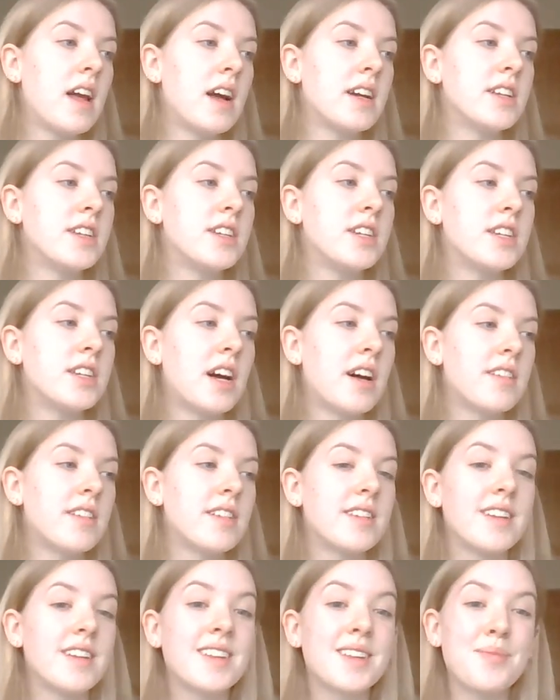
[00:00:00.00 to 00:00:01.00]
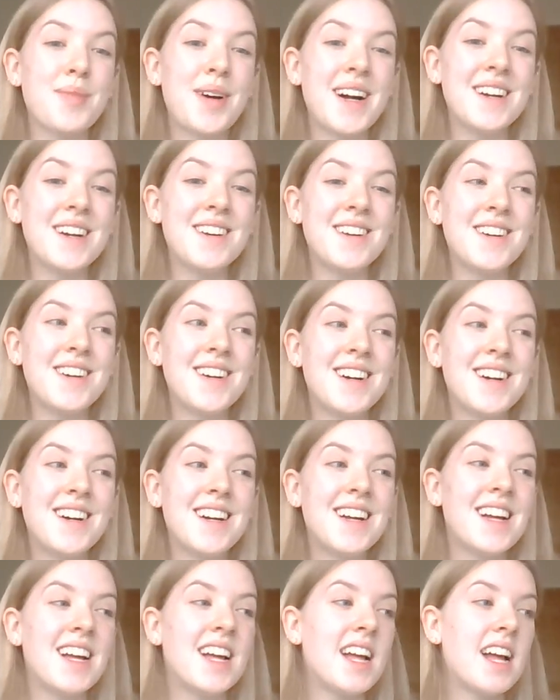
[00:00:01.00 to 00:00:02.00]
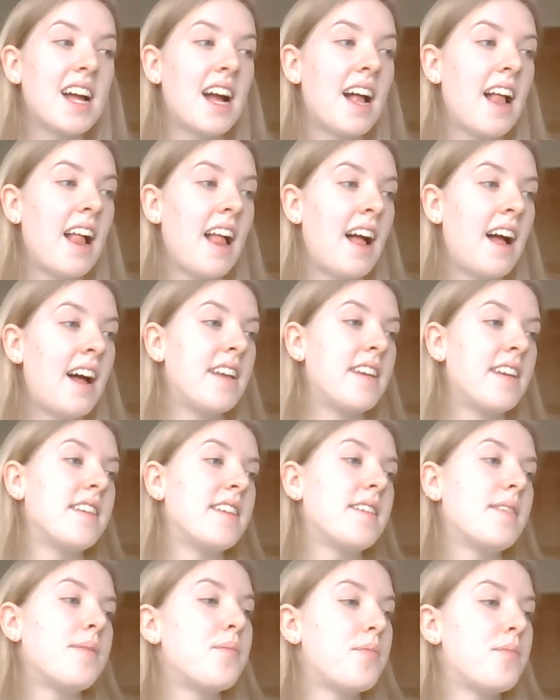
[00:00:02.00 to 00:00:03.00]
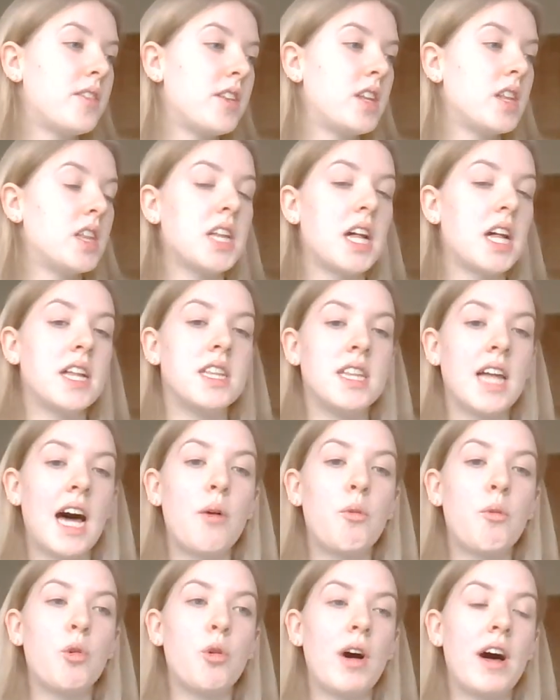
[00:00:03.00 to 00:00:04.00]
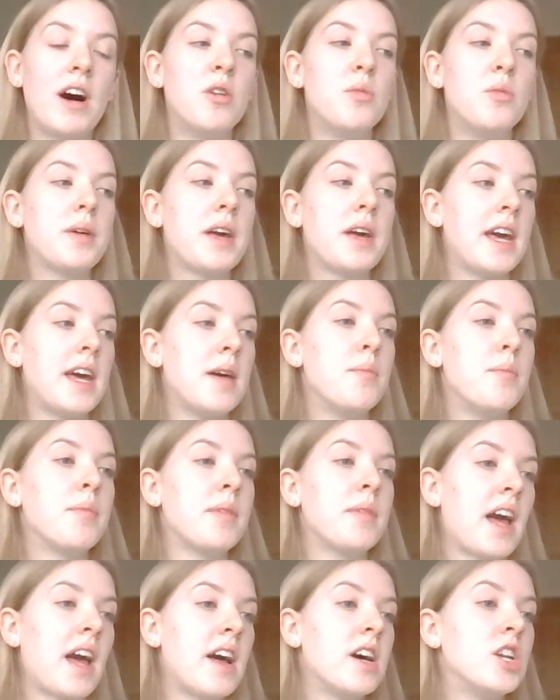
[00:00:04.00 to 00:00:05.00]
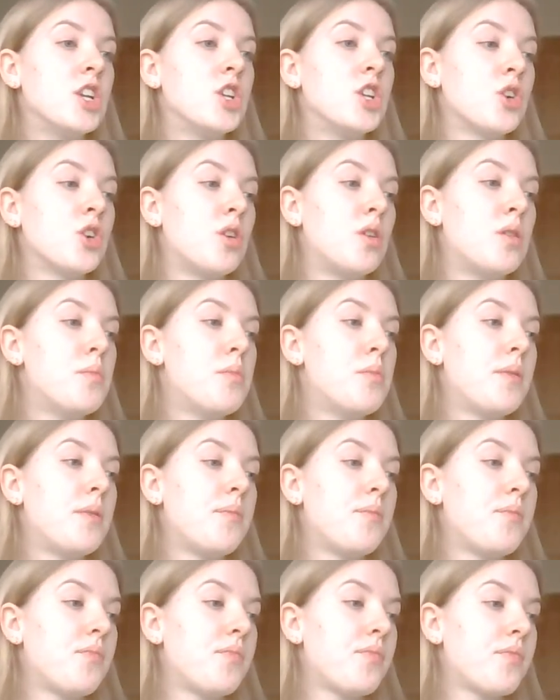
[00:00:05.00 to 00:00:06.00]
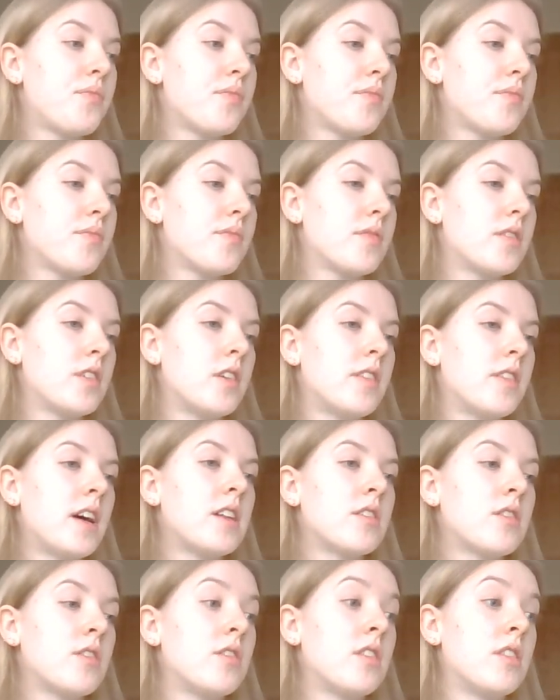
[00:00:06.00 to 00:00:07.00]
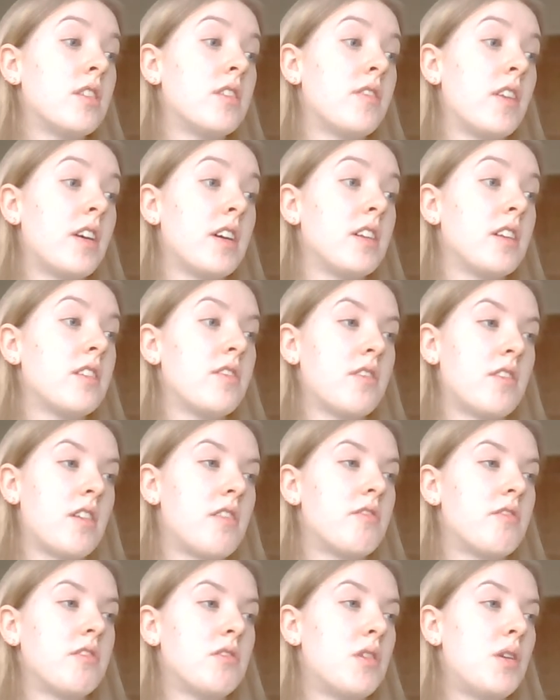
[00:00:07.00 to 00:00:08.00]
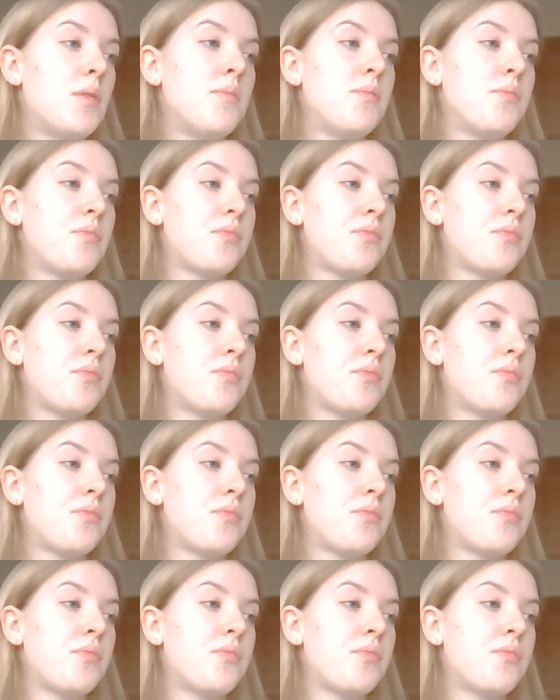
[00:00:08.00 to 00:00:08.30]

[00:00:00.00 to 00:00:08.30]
And she tells her to smile, and she says that will help Kim get a job. So that's good advice for everyone.